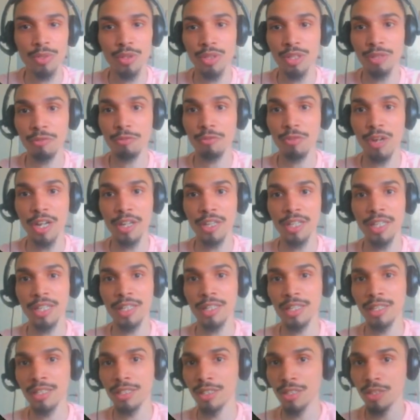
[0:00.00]
you can find it
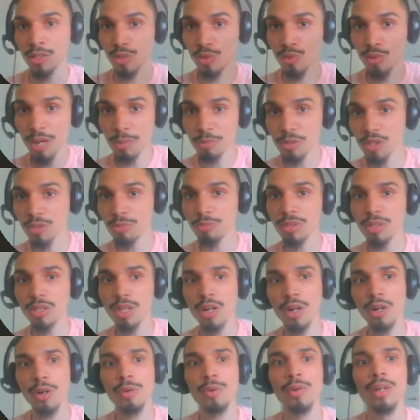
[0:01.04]
in the description
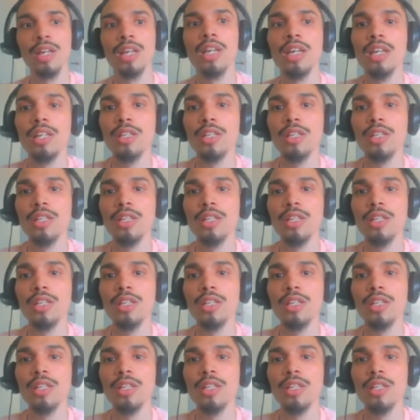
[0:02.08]
below.